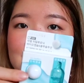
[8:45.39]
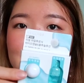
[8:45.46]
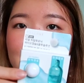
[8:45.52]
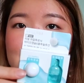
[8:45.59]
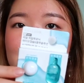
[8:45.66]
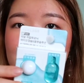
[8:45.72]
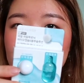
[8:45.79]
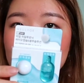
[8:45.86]
It's
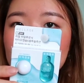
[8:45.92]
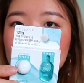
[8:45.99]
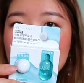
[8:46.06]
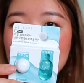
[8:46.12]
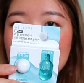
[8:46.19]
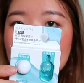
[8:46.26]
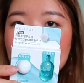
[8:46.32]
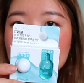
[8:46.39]
like a serum
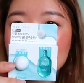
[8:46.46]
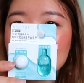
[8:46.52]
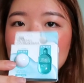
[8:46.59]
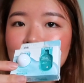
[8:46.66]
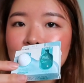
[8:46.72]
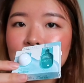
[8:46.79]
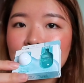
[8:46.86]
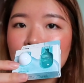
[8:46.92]
and then
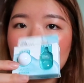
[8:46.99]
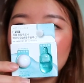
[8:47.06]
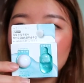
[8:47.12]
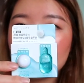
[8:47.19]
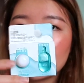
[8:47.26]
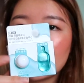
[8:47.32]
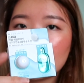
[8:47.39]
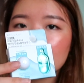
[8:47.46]

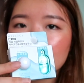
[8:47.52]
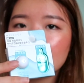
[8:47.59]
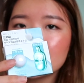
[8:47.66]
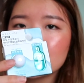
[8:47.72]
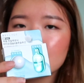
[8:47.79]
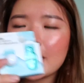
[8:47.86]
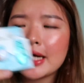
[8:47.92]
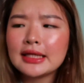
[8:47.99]
the
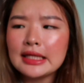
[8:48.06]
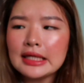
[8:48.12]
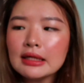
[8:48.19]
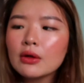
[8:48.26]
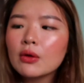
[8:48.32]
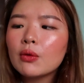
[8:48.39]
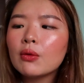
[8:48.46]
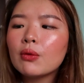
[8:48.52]
cotton. So I
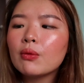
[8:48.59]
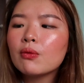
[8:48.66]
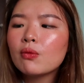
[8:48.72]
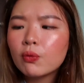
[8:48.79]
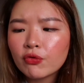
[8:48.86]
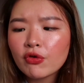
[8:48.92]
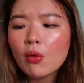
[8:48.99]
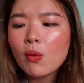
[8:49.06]
think
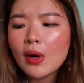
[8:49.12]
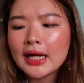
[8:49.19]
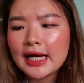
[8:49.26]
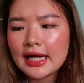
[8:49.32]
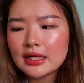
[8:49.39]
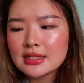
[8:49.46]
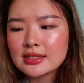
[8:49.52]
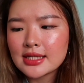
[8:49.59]
from what
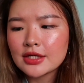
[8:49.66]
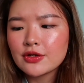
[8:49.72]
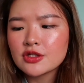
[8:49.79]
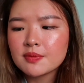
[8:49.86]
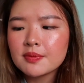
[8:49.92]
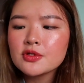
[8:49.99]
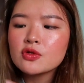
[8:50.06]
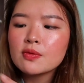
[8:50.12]
I understand, you're
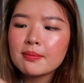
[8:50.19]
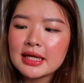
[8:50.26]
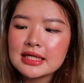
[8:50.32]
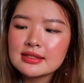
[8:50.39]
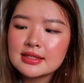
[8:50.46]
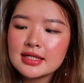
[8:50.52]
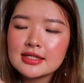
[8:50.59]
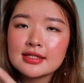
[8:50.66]
supposed to
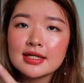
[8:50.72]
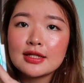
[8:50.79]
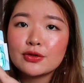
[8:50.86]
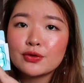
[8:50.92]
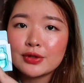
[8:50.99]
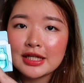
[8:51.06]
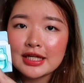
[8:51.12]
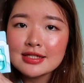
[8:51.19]
mix this
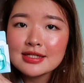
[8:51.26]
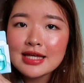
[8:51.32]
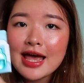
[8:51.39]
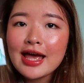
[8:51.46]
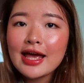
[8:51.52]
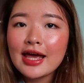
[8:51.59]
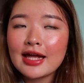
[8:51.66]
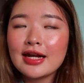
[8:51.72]
into this
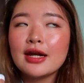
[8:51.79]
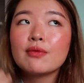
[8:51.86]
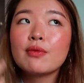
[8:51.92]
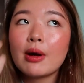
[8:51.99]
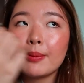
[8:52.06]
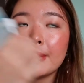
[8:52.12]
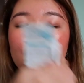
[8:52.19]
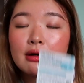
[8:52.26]
and then
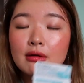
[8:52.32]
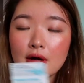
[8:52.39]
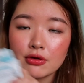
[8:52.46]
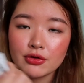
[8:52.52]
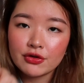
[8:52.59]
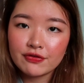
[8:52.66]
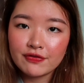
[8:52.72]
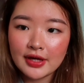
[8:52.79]
rub it
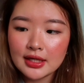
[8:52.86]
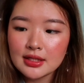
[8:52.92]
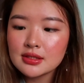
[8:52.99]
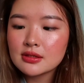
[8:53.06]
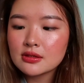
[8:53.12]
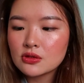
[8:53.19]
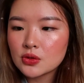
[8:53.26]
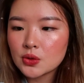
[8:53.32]
around your
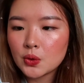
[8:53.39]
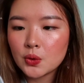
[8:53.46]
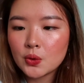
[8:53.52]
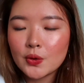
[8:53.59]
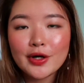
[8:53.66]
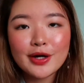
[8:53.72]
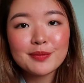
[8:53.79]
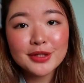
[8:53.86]
face.
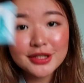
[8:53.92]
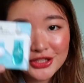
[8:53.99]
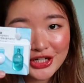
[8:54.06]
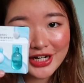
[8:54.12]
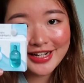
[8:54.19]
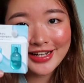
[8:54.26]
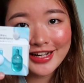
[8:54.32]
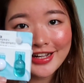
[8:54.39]
So I'm gonna
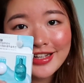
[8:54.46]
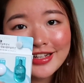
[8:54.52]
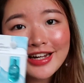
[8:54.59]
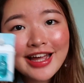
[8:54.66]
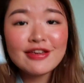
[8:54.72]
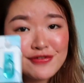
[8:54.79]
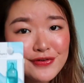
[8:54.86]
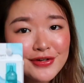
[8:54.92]
try that.
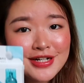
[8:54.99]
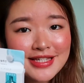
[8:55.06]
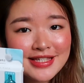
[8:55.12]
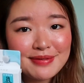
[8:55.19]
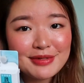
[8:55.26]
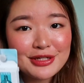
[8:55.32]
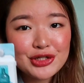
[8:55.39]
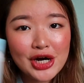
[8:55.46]
If you want to
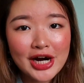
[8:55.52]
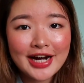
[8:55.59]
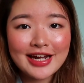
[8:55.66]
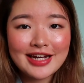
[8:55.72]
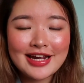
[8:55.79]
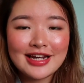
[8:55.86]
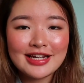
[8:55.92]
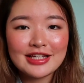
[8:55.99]
see me
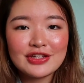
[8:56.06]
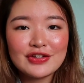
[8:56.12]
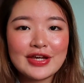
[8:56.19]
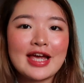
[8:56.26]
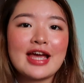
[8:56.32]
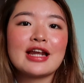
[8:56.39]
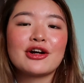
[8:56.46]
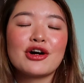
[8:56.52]
try, then you
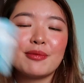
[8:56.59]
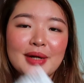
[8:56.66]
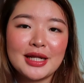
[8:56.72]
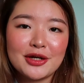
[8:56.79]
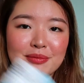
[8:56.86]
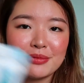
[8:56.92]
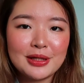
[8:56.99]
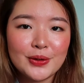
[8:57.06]
can
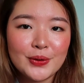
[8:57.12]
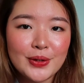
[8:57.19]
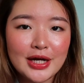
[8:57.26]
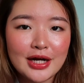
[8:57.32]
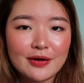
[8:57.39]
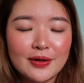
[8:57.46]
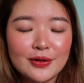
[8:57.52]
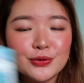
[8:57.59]
comment down below
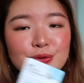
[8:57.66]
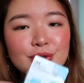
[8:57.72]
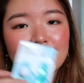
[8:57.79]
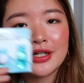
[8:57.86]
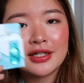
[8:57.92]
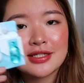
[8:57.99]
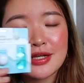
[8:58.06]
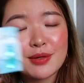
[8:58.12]
and I'll do
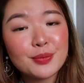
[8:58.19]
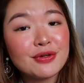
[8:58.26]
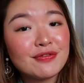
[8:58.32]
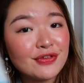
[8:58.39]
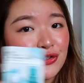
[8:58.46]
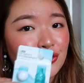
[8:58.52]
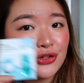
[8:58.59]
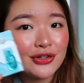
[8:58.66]
a
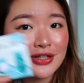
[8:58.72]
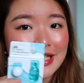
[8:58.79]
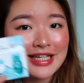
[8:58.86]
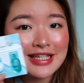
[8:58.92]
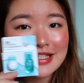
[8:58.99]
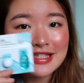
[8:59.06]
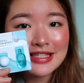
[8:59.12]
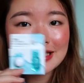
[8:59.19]
separate video on
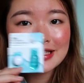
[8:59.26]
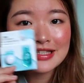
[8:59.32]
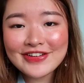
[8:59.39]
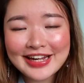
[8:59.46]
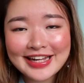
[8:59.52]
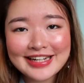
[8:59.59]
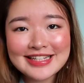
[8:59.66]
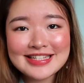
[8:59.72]
these.
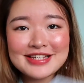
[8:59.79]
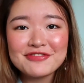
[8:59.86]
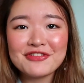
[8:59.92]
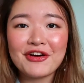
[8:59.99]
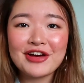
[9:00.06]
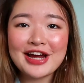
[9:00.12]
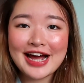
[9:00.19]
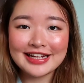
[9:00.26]
Okay, these are
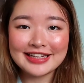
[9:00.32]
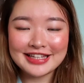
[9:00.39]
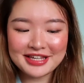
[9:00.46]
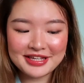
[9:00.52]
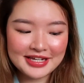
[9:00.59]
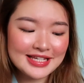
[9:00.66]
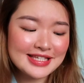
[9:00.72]
very auntie.